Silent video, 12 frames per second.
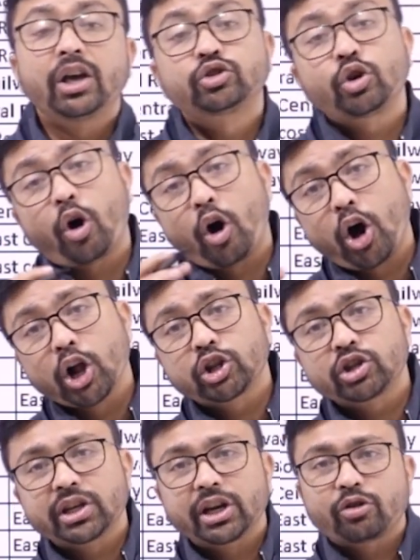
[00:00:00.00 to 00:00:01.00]
So all
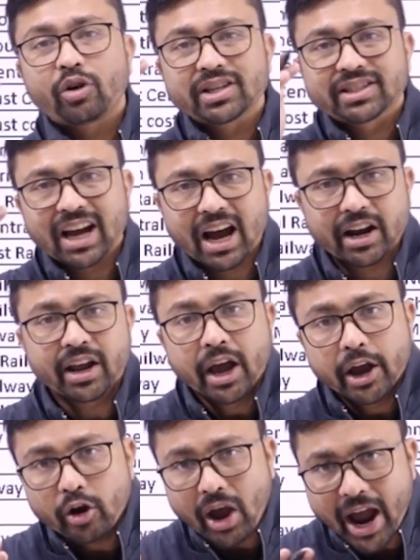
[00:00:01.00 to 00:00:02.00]
those things it was done,
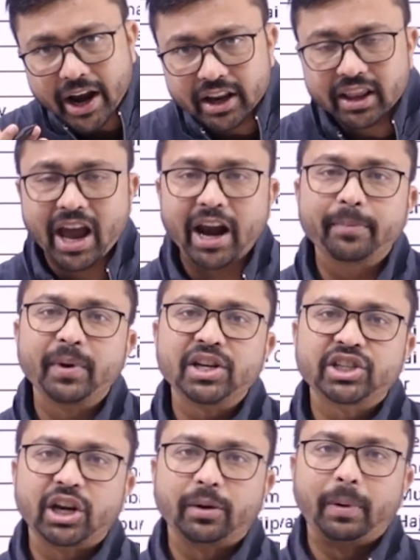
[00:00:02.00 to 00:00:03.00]
in the
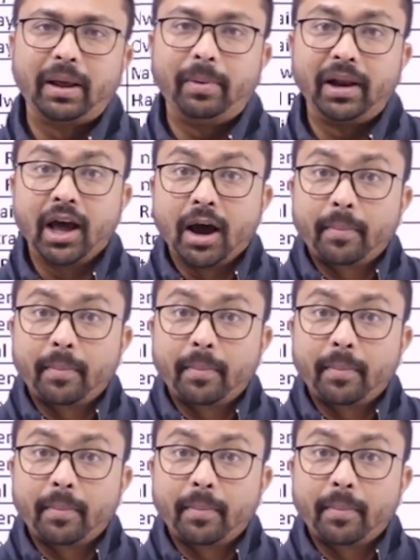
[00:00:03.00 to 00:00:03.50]
administrative level.